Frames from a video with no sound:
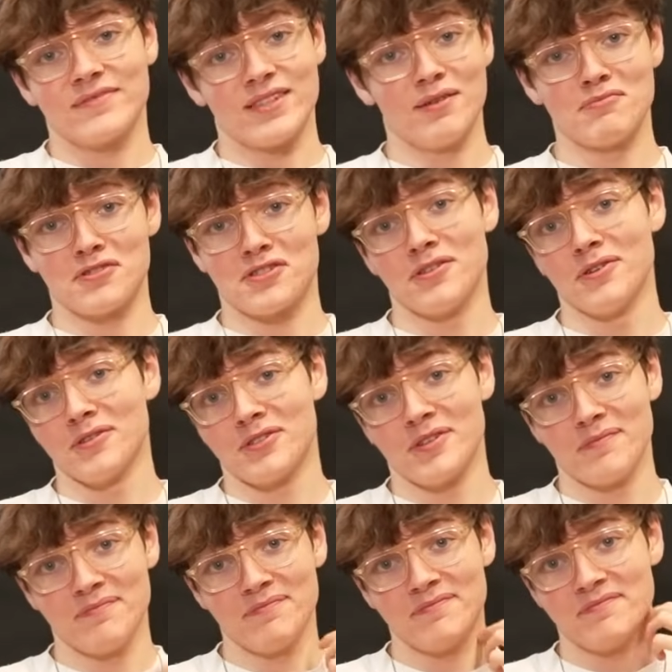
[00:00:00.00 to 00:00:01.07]
I'm just
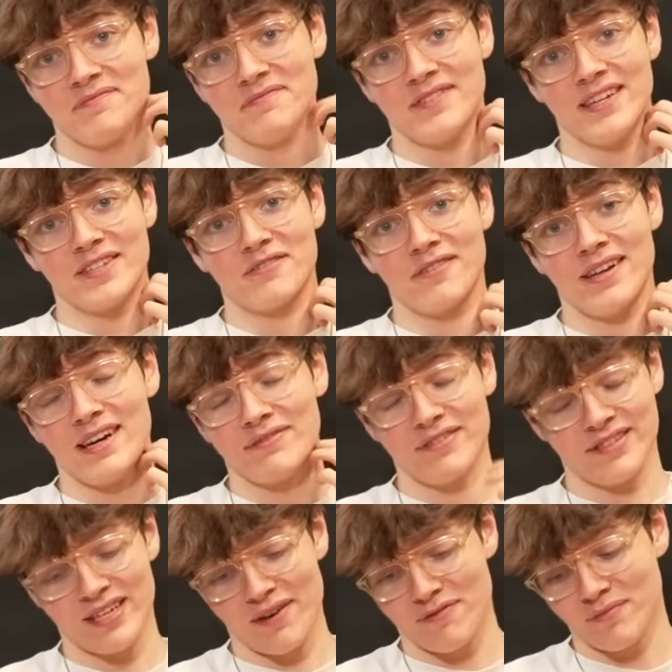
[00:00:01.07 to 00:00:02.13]
awesome. That's all I have to
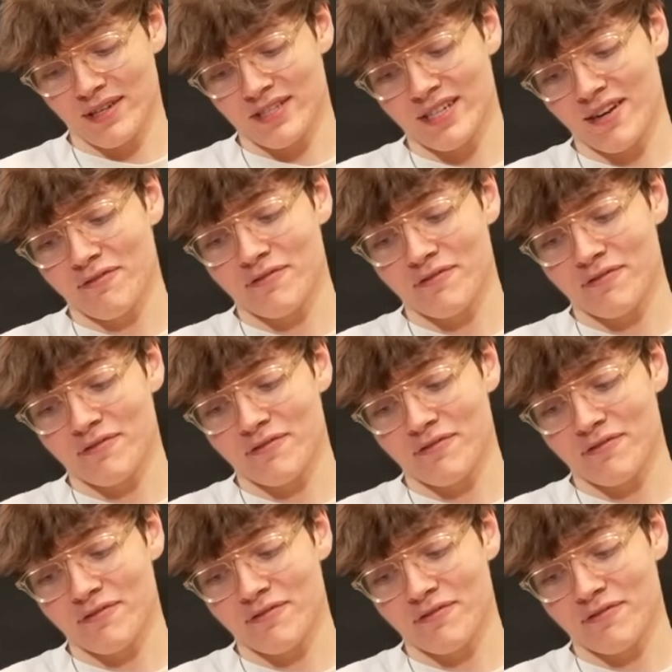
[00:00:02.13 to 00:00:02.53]
say for myself.